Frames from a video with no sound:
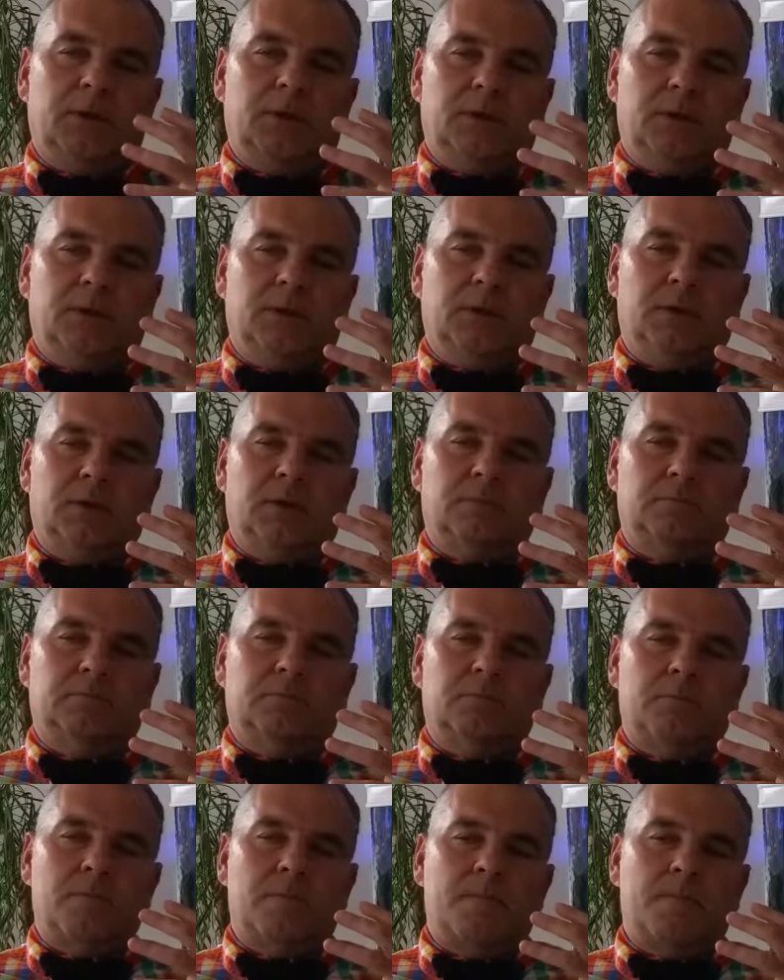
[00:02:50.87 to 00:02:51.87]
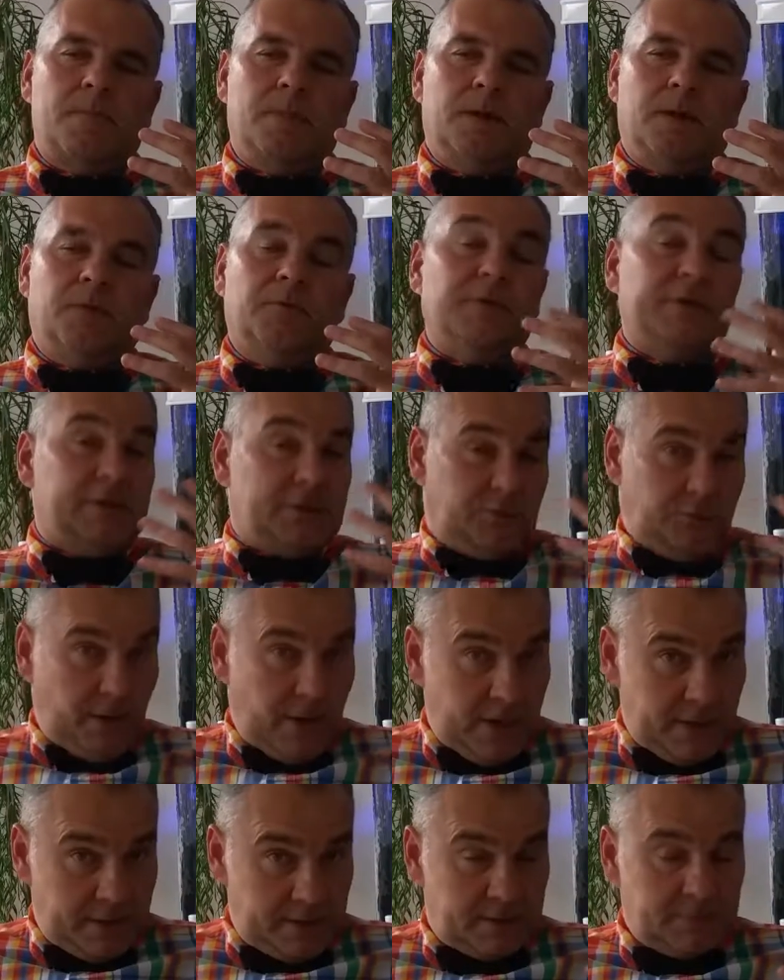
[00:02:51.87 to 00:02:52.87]
um, a
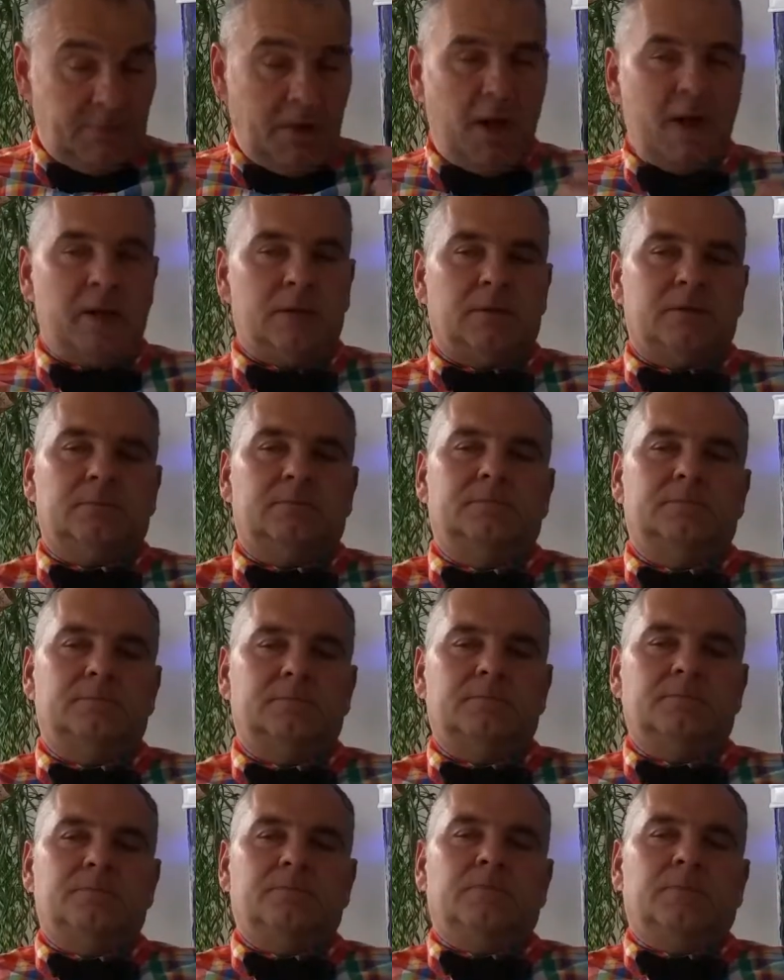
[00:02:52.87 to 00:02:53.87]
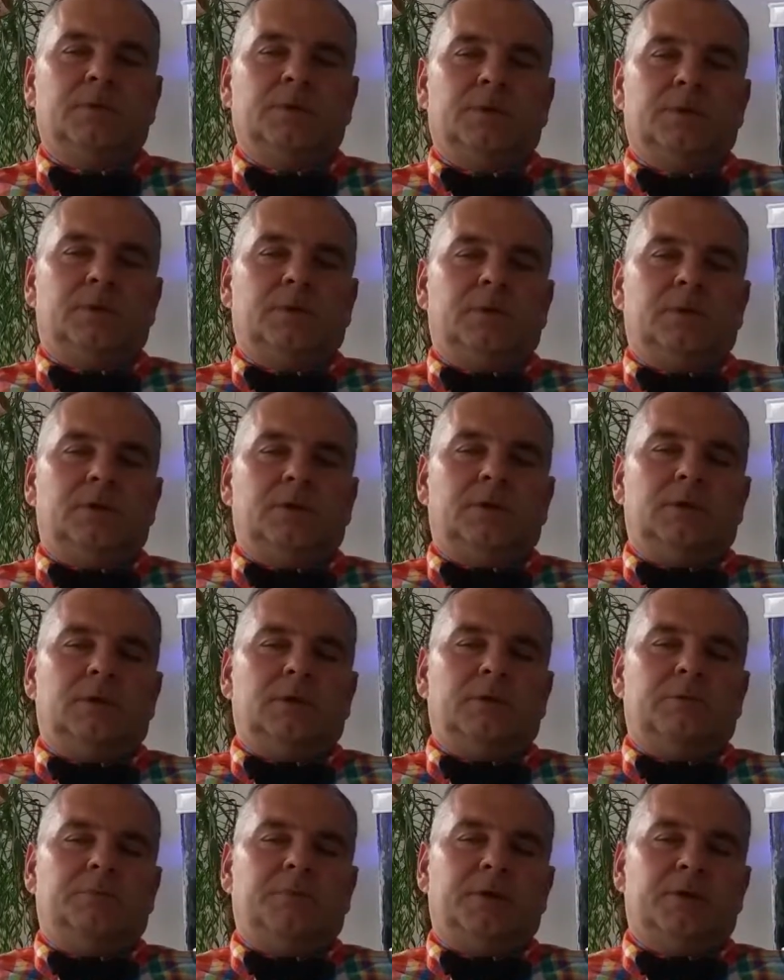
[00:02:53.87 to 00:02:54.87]
restrained smile
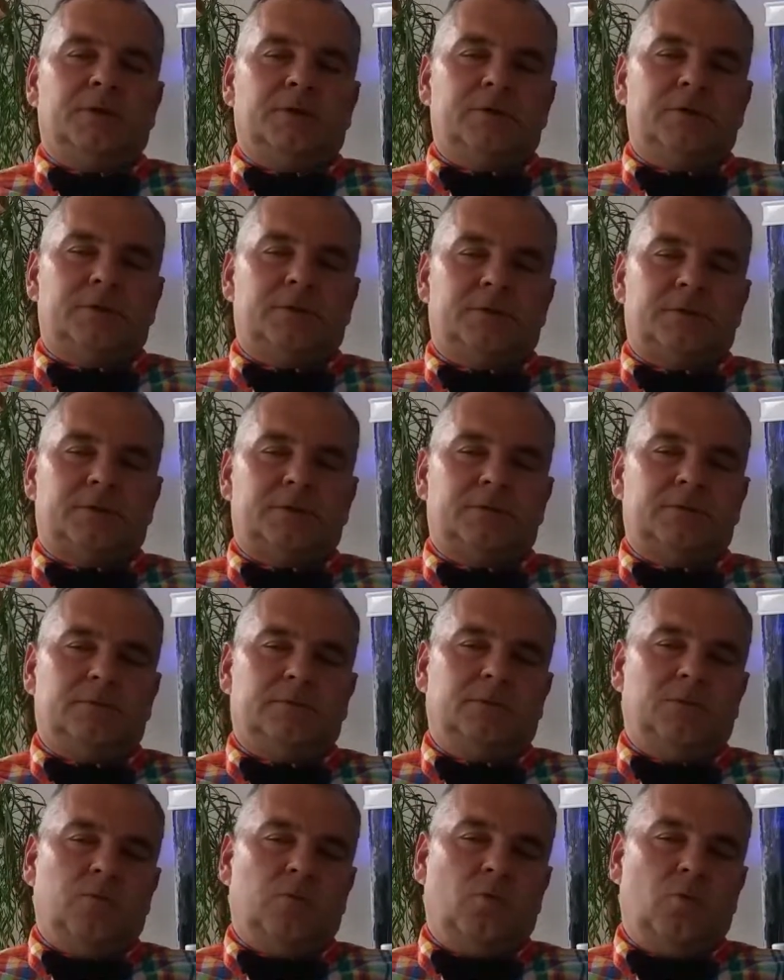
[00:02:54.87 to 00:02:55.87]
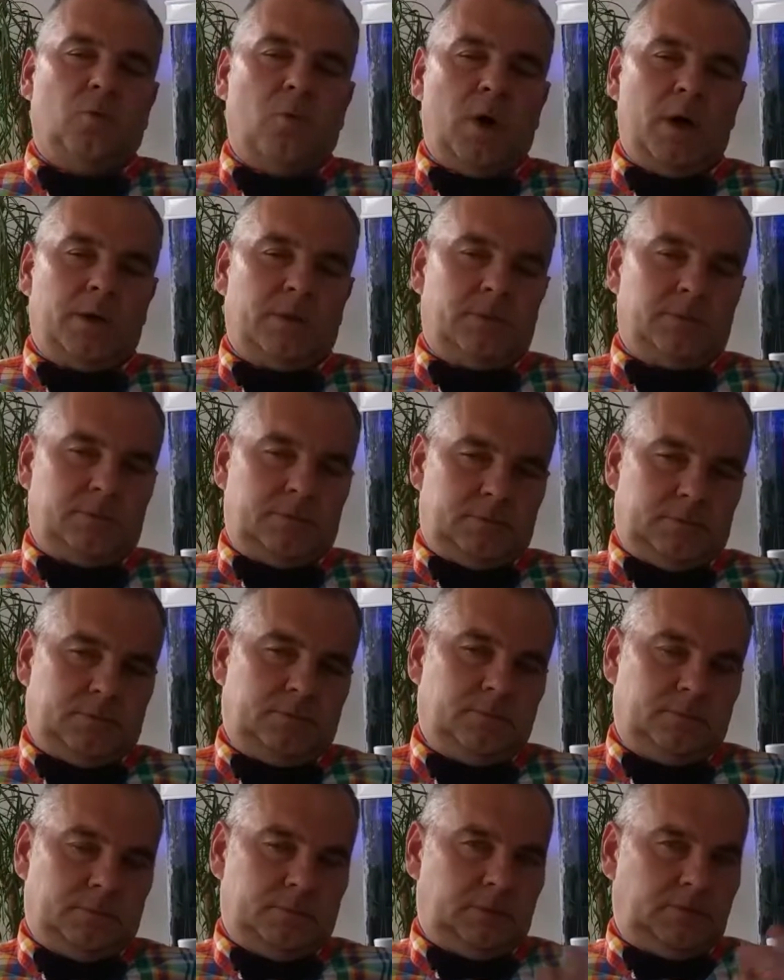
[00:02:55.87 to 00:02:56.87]
uh, because one,
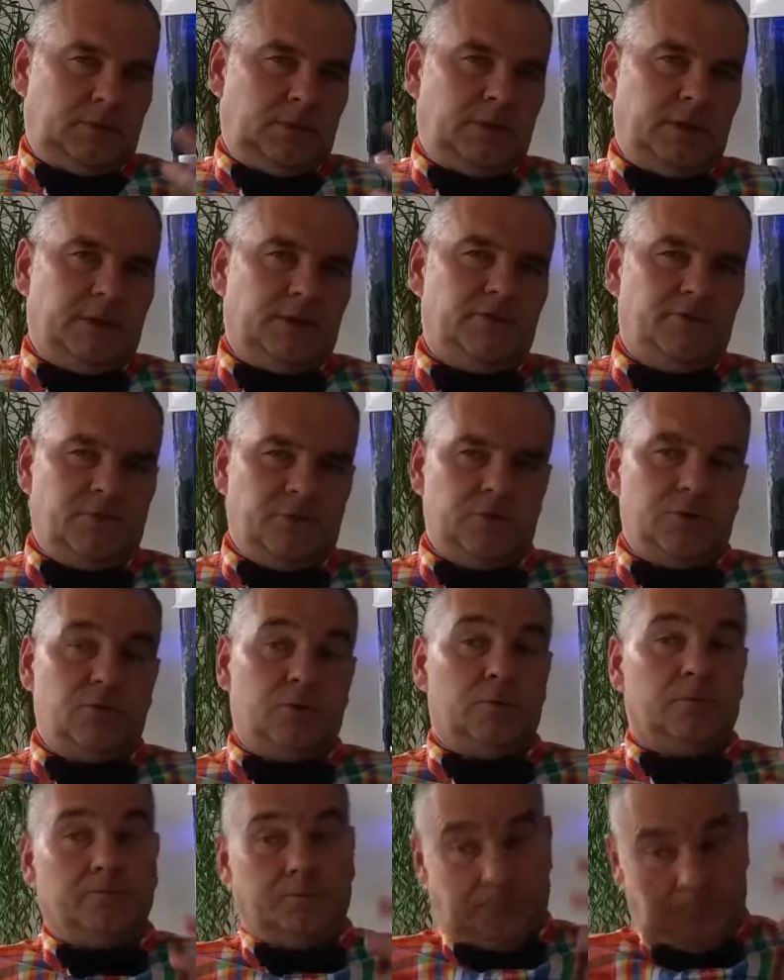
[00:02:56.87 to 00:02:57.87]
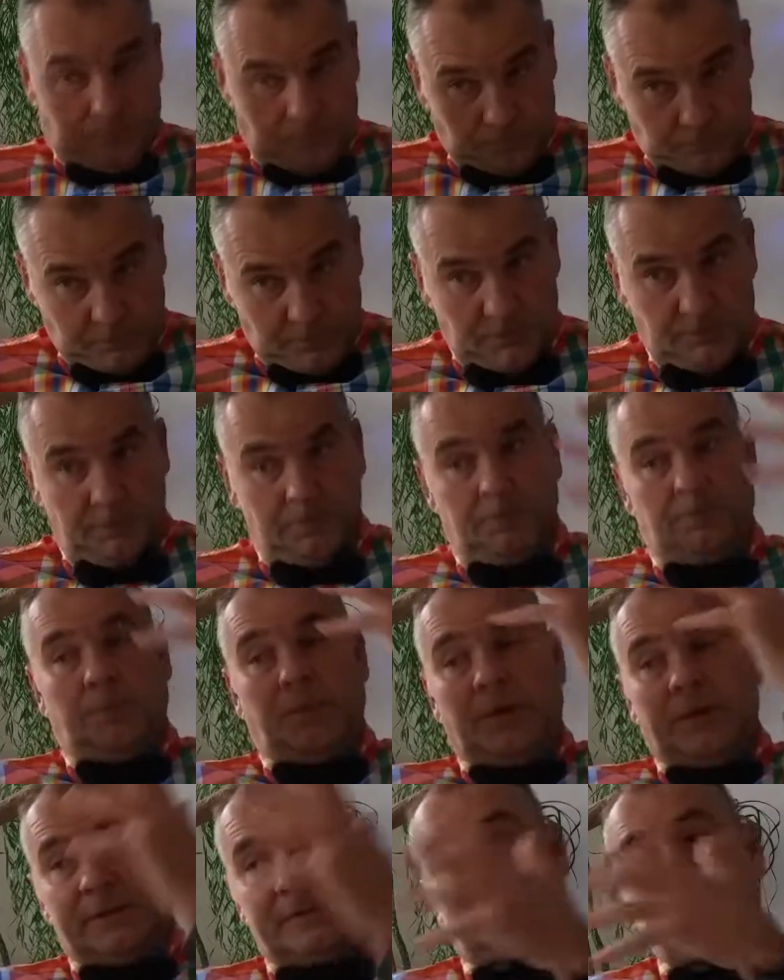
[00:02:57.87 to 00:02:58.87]
an individual,
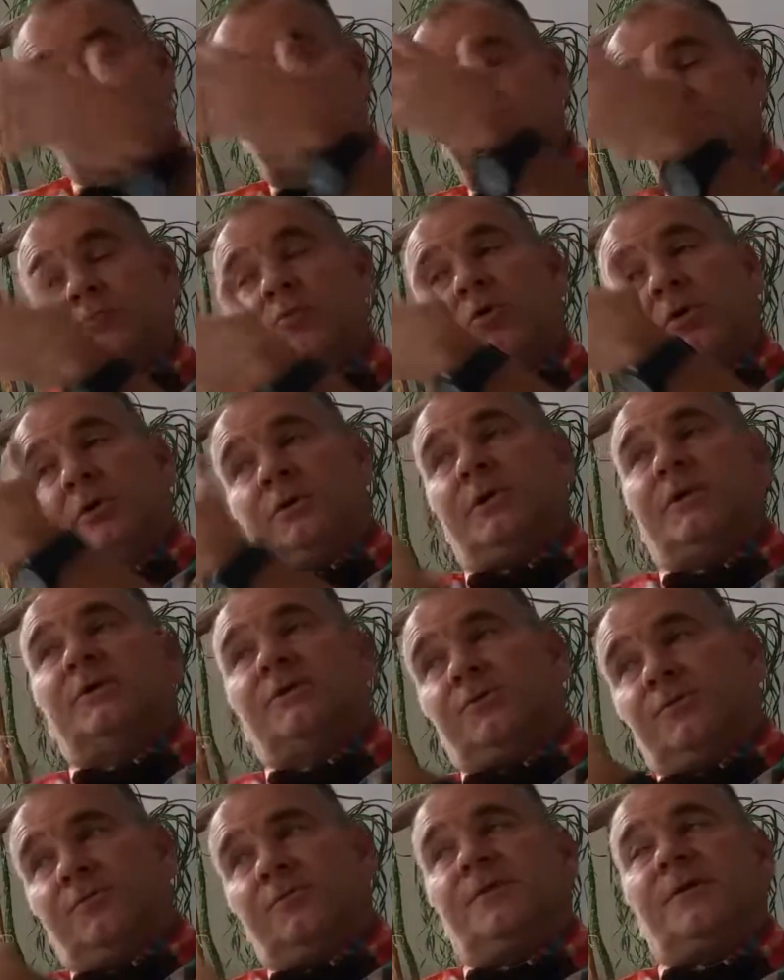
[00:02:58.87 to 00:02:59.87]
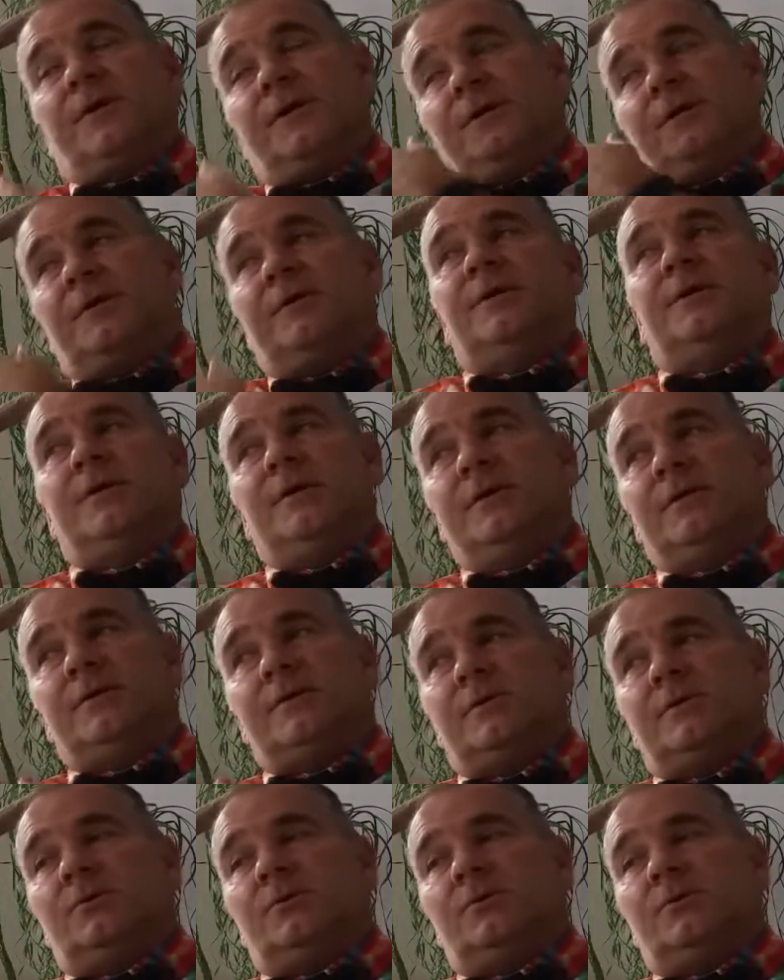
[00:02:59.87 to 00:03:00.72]
pays much more attention there in these